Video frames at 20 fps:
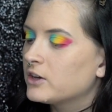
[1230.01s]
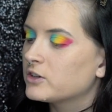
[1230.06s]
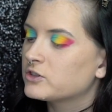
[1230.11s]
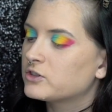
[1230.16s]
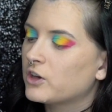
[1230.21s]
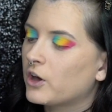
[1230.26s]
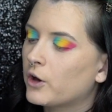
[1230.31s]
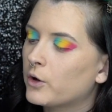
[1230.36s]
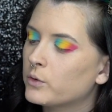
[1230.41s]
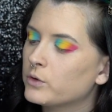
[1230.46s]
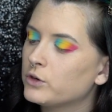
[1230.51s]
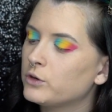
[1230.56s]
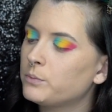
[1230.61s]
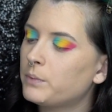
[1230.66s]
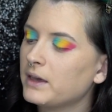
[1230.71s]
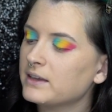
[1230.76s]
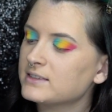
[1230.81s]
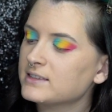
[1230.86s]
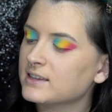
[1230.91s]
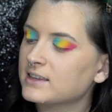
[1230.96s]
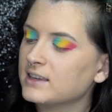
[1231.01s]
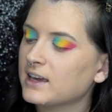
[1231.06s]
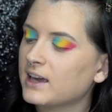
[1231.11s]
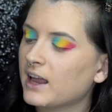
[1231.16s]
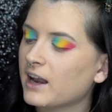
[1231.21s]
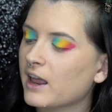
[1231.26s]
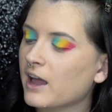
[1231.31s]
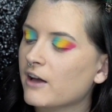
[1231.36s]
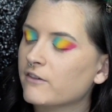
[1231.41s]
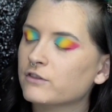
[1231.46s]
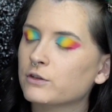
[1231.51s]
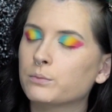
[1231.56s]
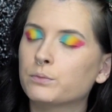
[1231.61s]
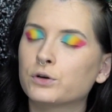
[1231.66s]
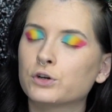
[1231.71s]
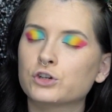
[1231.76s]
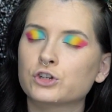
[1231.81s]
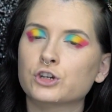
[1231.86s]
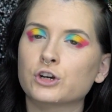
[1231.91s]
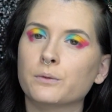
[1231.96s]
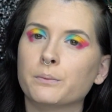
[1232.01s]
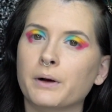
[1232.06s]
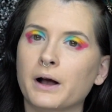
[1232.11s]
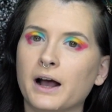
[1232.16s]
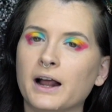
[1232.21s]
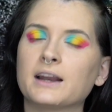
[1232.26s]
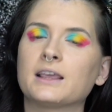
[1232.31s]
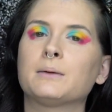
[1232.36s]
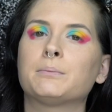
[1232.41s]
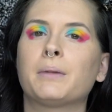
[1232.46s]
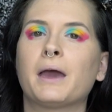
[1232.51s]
So you basically kind of have to push your body